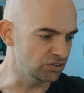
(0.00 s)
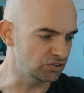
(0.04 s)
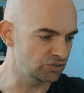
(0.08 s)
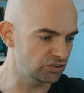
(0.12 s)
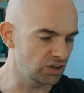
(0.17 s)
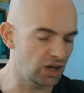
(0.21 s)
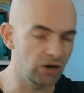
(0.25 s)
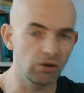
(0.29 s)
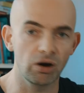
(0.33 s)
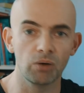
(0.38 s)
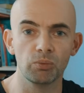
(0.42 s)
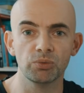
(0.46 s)

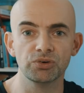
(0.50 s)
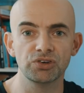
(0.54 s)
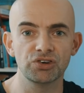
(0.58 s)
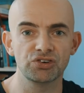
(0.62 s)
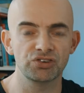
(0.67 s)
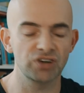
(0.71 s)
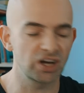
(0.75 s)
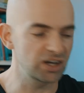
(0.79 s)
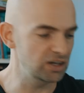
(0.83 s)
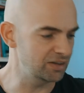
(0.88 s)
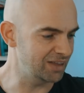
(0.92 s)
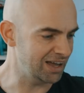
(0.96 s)
So I want to
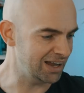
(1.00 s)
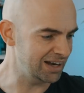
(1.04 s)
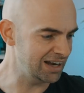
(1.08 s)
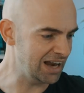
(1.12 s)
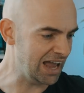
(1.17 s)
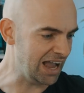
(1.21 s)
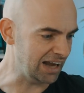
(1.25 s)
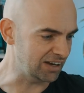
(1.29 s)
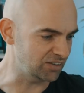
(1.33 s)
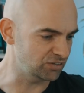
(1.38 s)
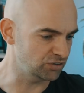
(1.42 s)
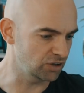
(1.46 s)
show you that
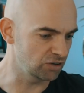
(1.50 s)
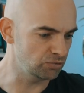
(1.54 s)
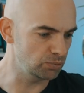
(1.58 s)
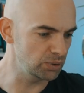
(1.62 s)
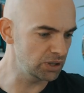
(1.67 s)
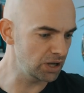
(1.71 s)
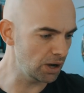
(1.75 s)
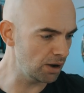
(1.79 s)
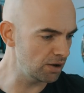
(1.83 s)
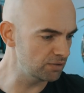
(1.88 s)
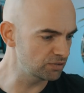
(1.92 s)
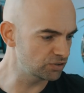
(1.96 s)
next. So if we
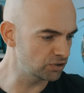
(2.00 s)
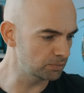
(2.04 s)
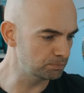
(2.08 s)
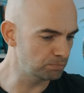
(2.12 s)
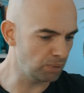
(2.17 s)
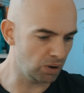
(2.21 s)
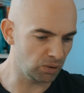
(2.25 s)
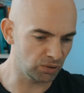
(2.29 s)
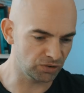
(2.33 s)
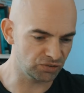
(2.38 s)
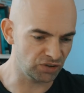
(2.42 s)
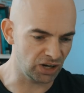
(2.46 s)
go over to
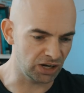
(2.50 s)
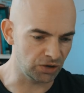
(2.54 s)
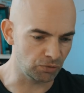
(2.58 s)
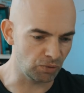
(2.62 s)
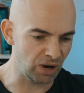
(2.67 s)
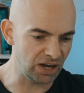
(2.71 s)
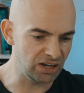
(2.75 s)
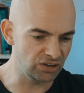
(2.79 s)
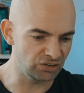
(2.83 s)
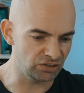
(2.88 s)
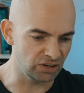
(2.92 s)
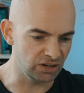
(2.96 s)
bulk
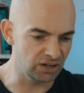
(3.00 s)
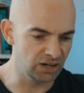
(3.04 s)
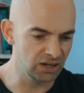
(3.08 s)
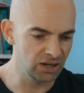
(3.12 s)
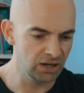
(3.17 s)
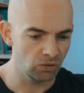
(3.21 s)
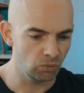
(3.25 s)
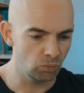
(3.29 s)
generation,